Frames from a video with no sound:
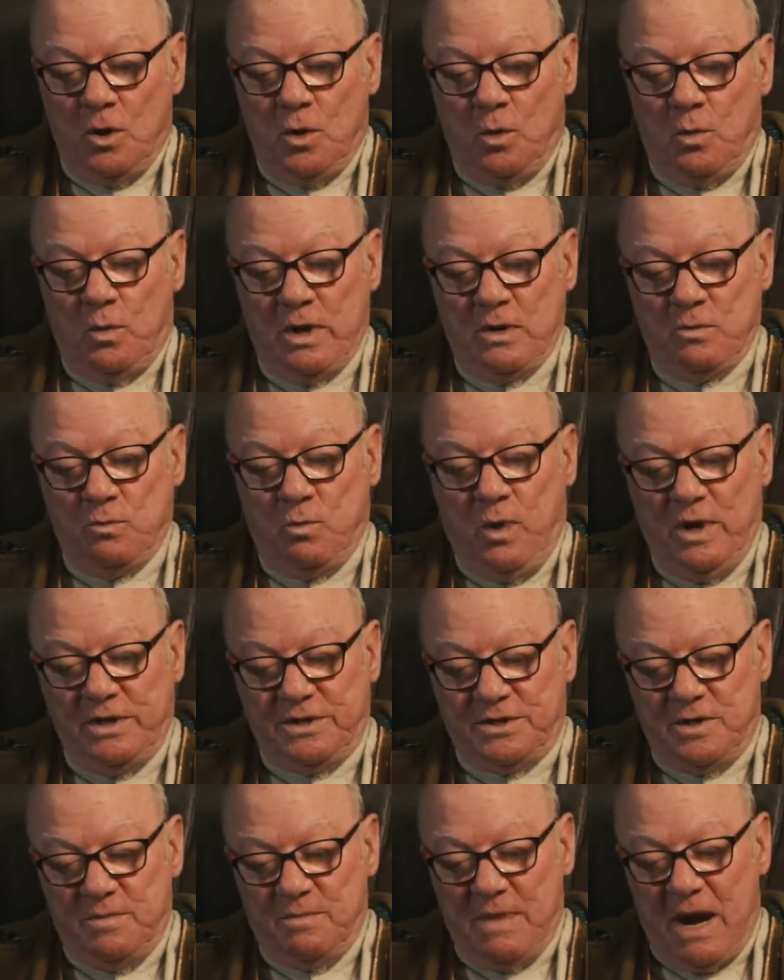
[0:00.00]
when
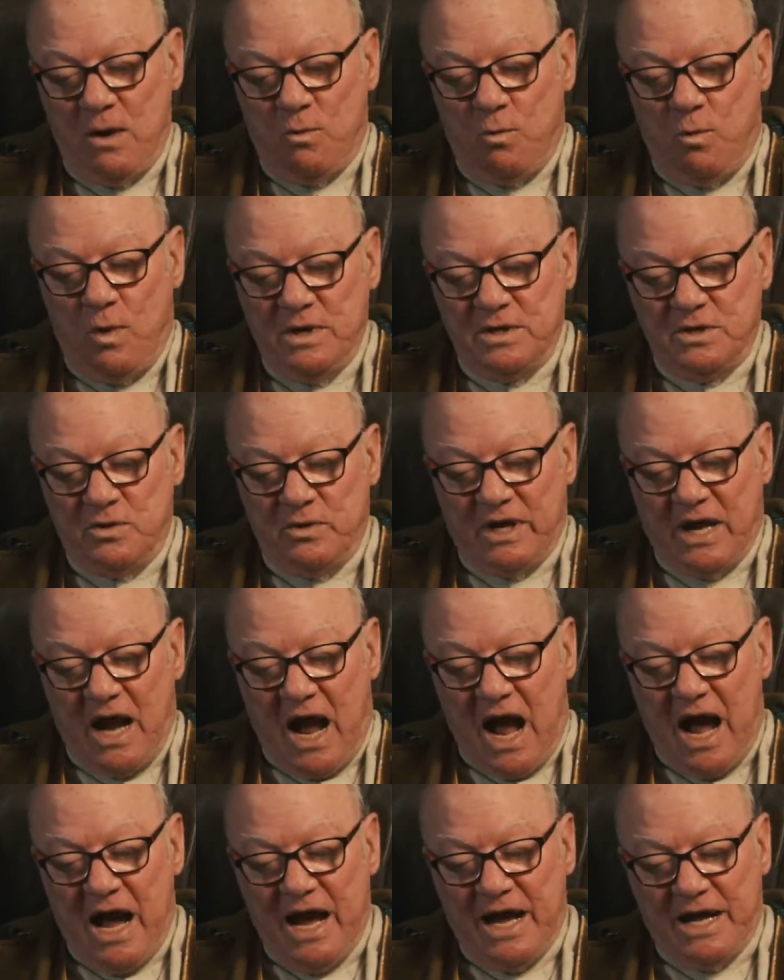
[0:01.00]
what to my wondering
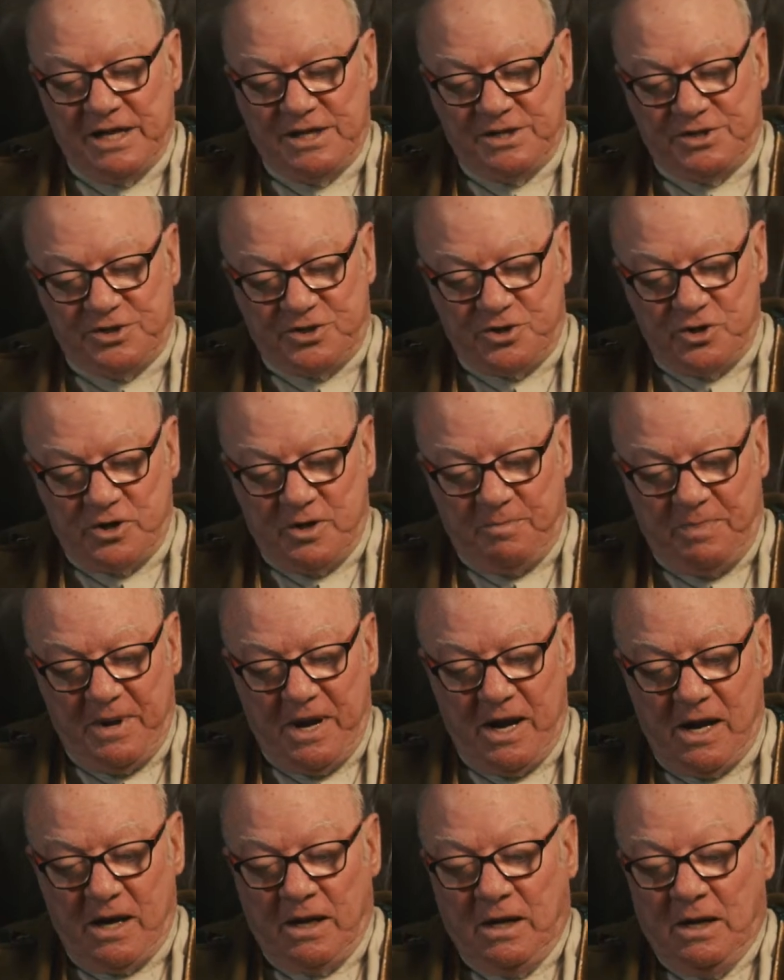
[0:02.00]
eyes should
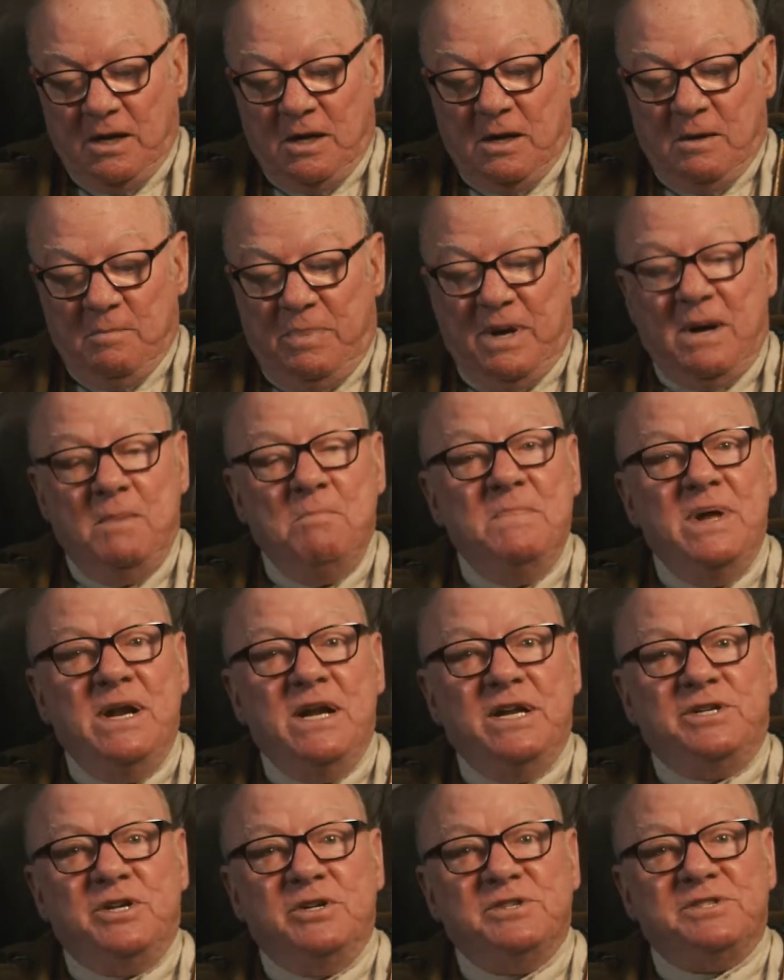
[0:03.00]
appear but a
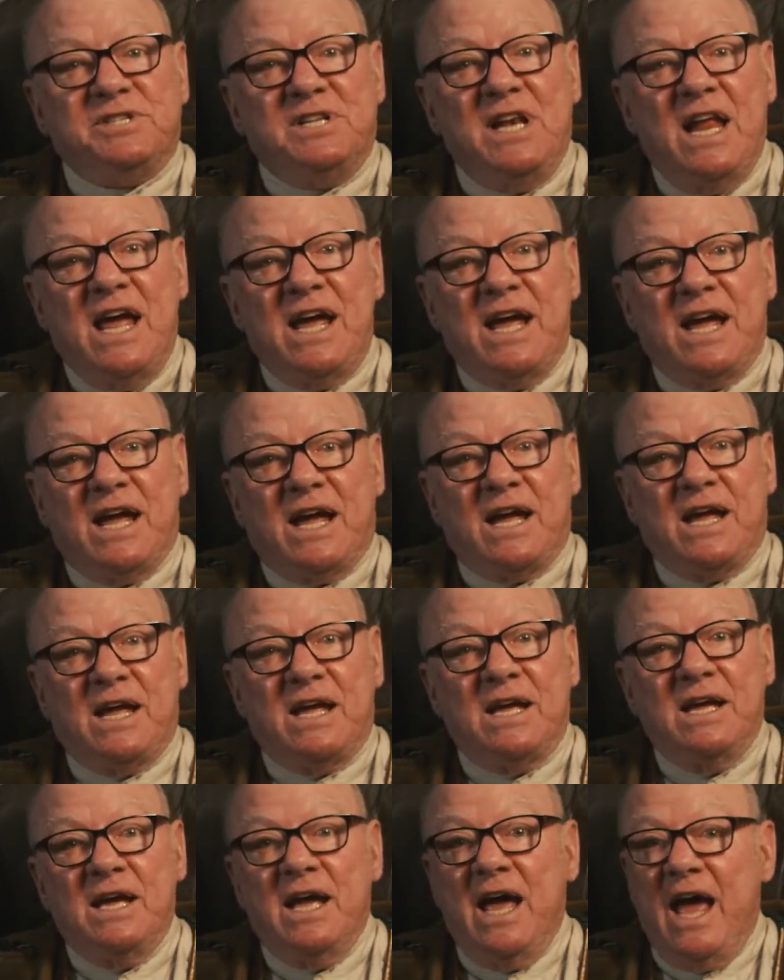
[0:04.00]
miniature sleigh
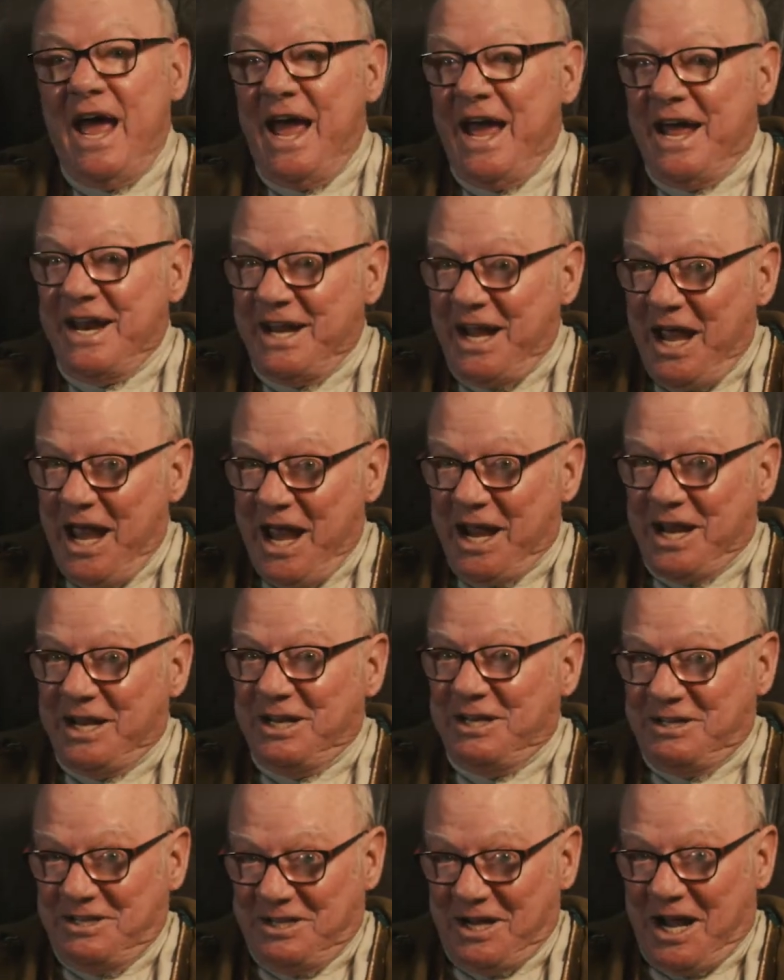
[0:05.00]
and 8
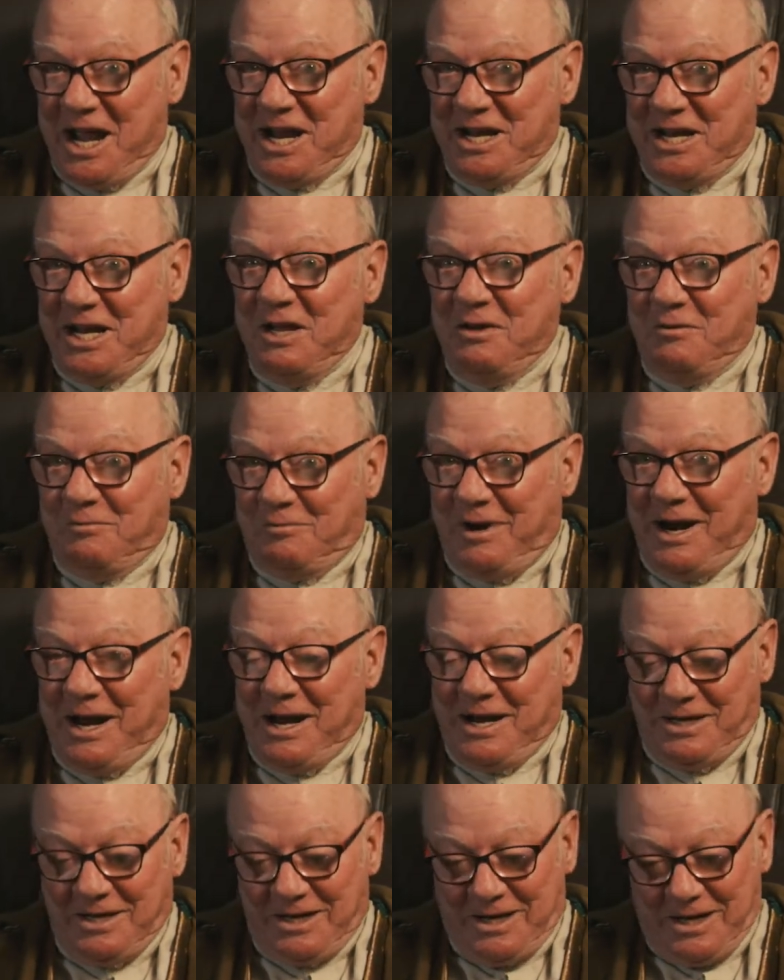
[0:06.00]
tiny
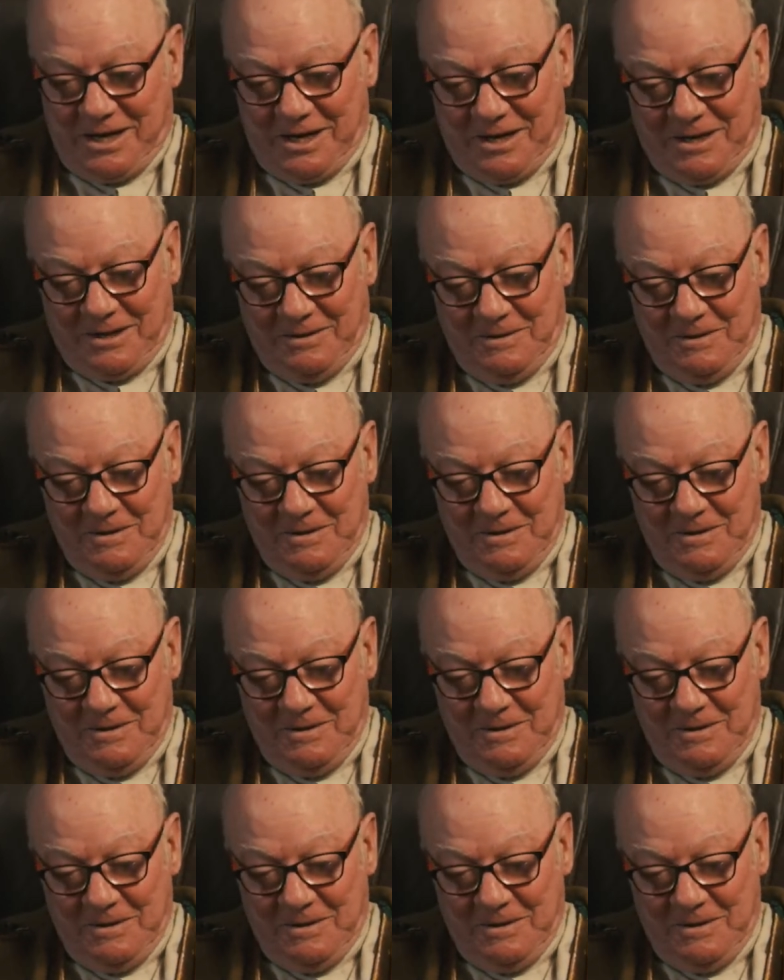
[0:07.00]
reindeer.